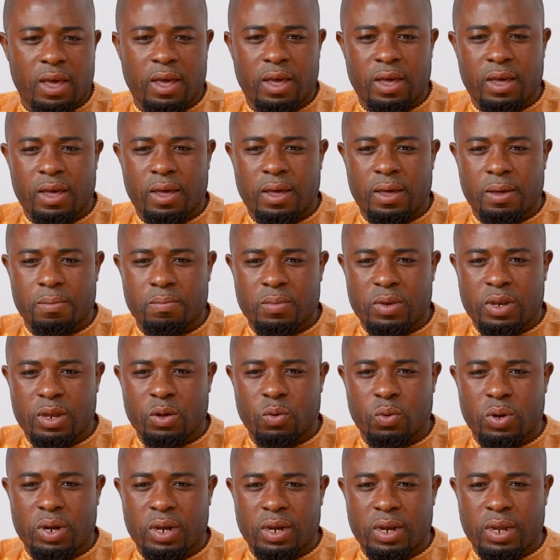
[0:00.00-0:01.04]

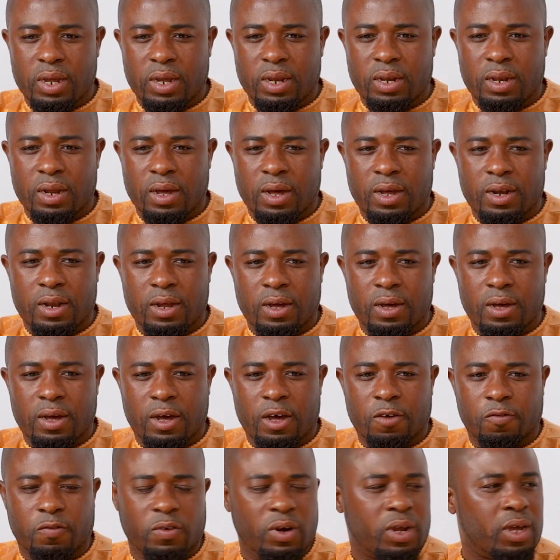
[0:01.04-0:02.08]
They would need
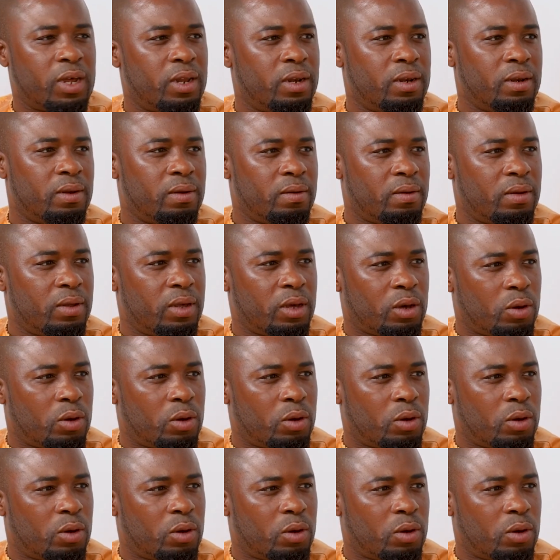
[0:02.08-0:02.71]
other African